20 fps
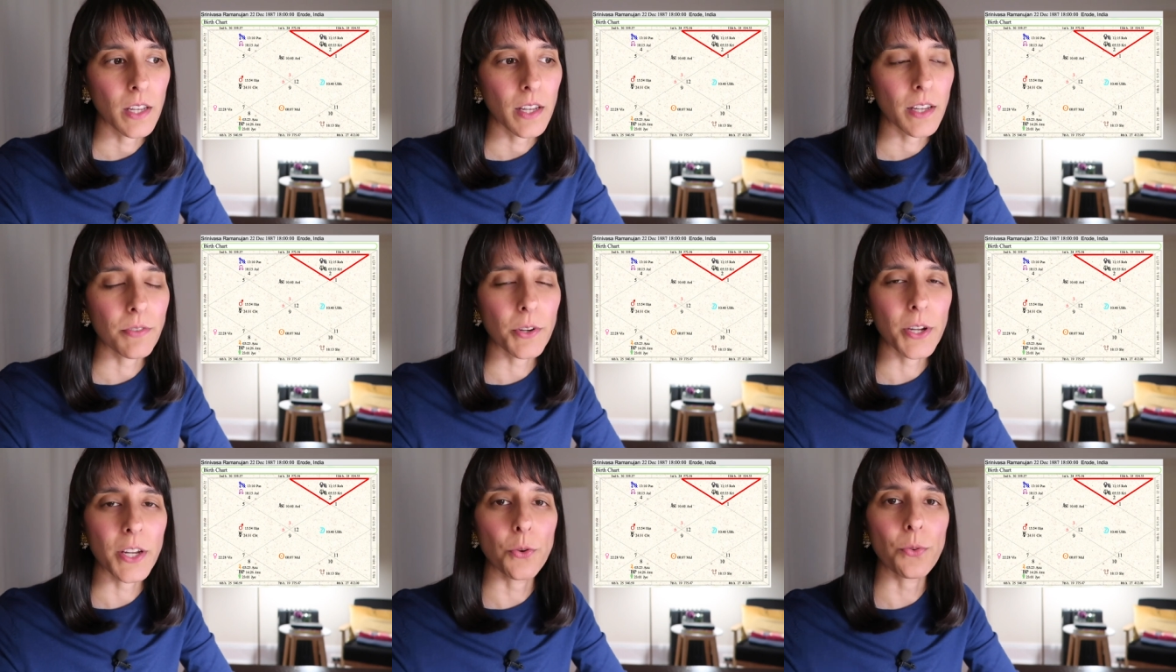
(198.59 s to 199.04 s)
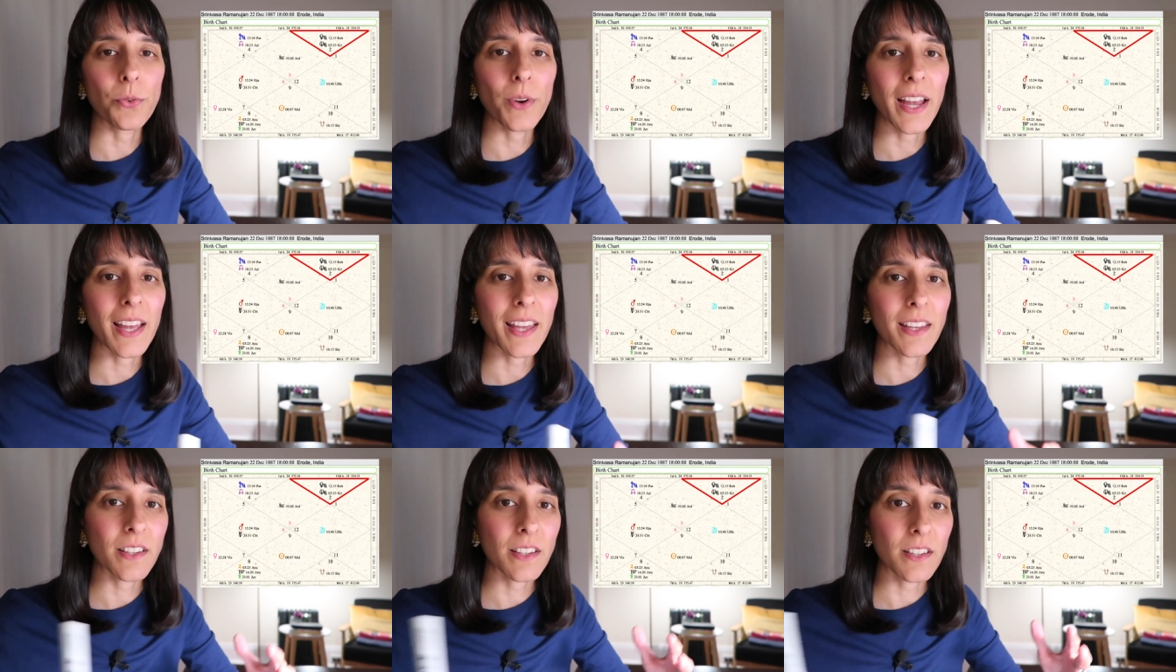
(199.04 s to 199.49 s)
a very
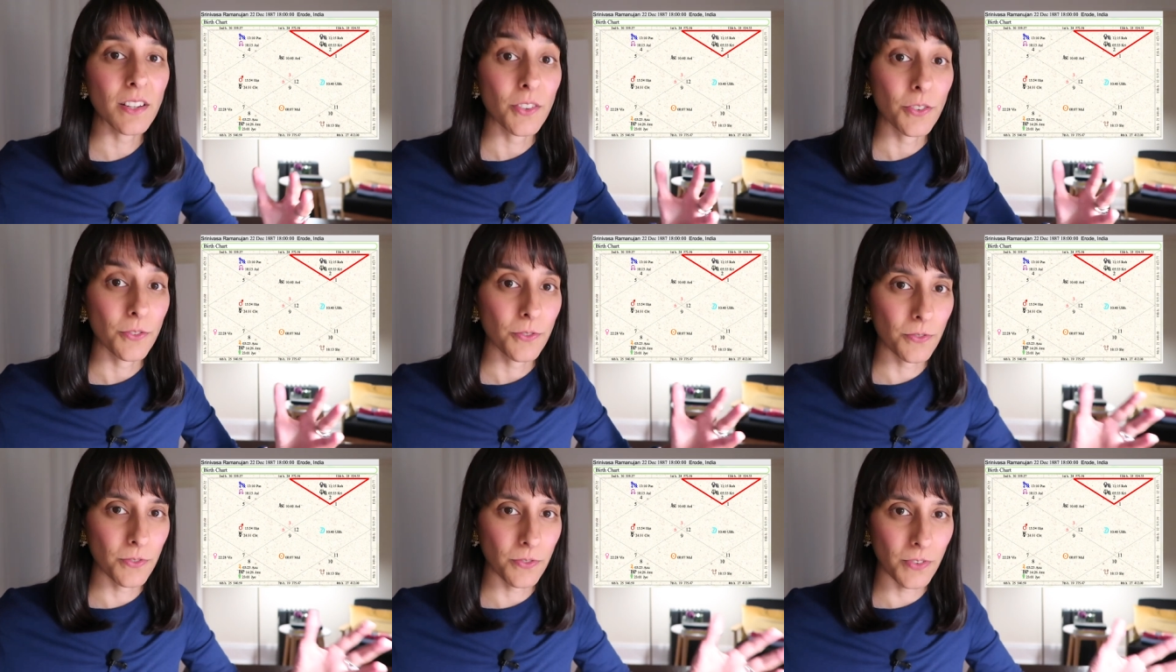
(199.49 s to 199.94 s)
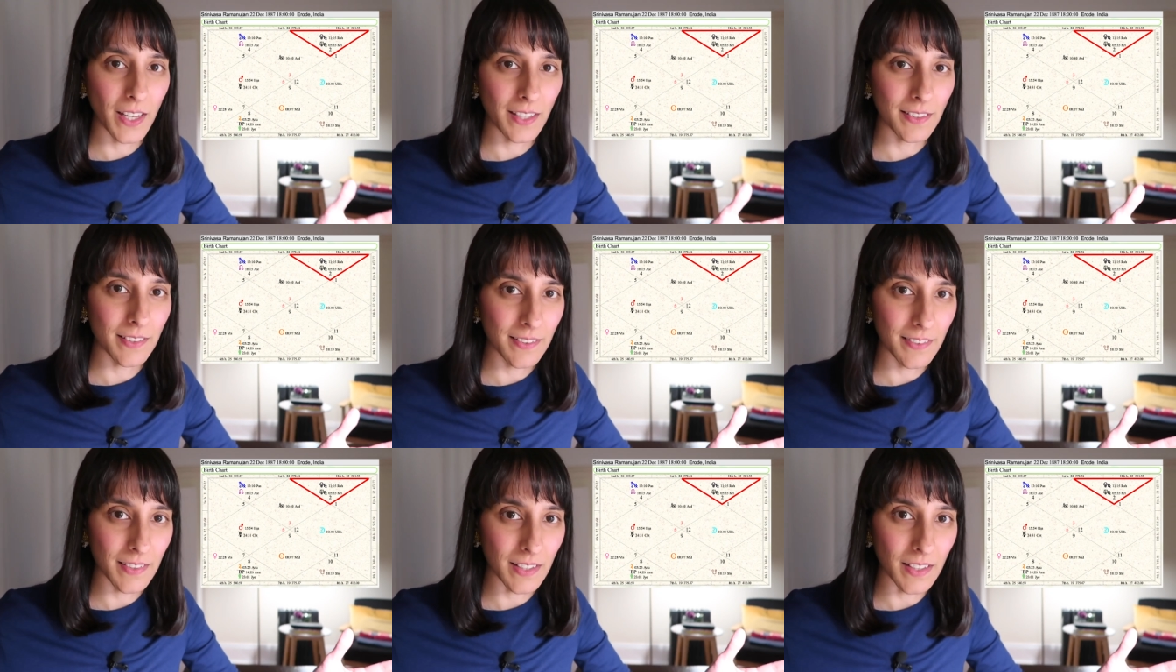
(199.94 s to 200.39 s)
grand
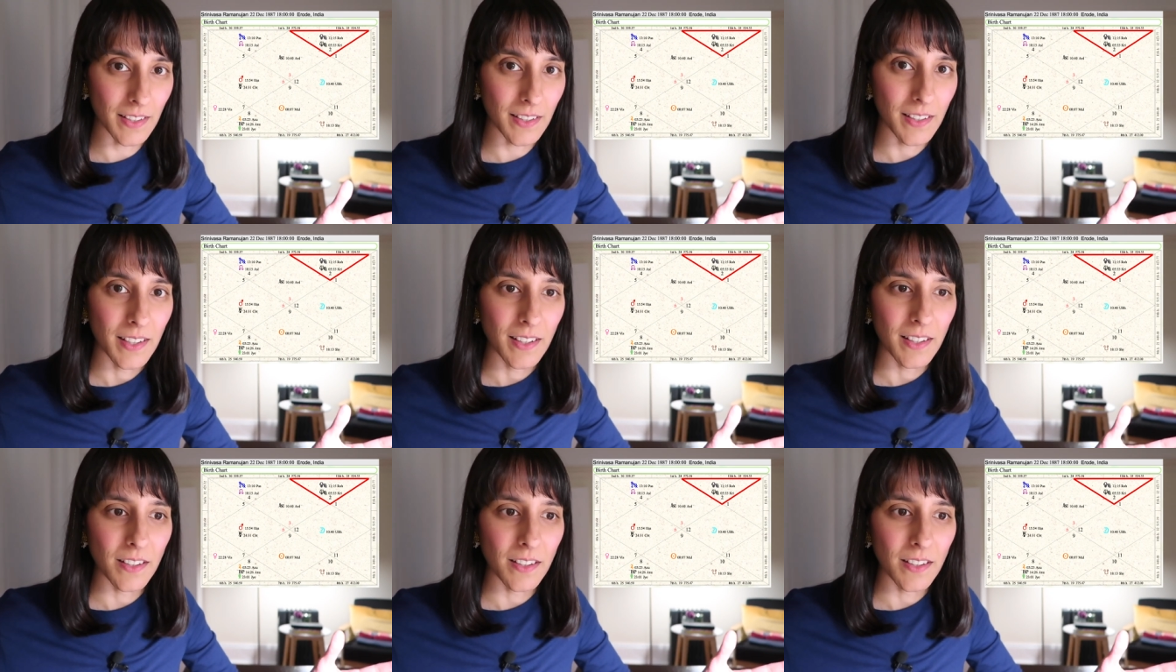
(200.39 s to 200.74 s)
fantasy.